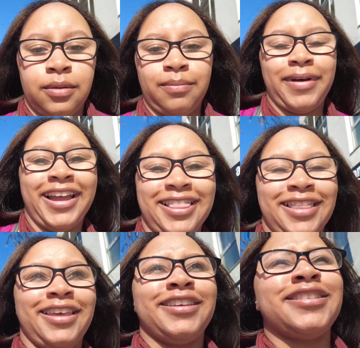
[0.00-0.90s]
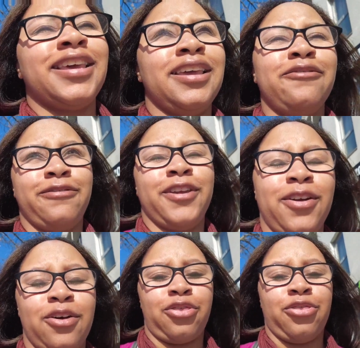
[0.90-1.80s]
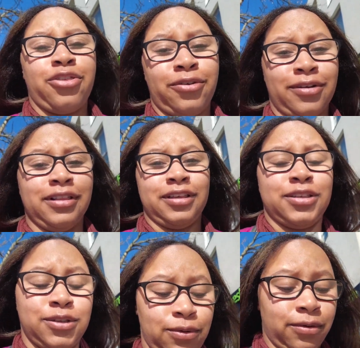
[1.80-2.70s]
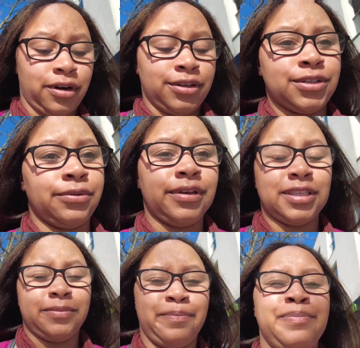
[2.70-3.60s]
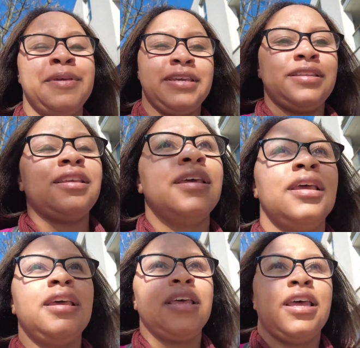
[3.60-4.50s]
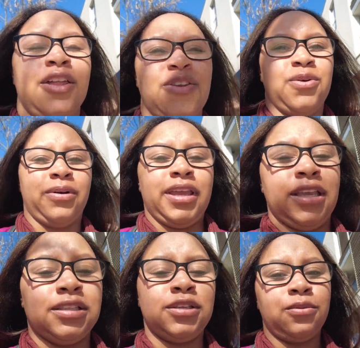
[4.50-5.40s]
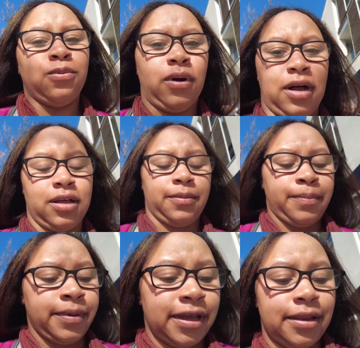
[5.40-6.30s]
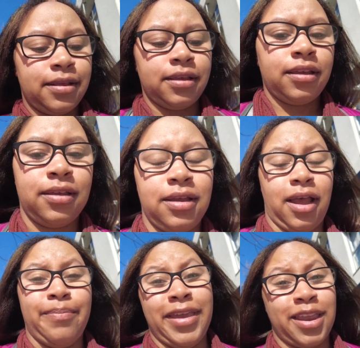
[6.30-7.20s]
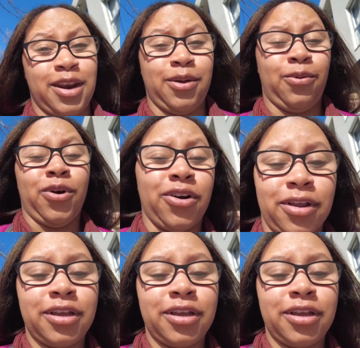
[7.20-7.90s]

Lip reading: My legs and feet are thoroughly sore, so it's a bit annoying to walk, but I'm making it work.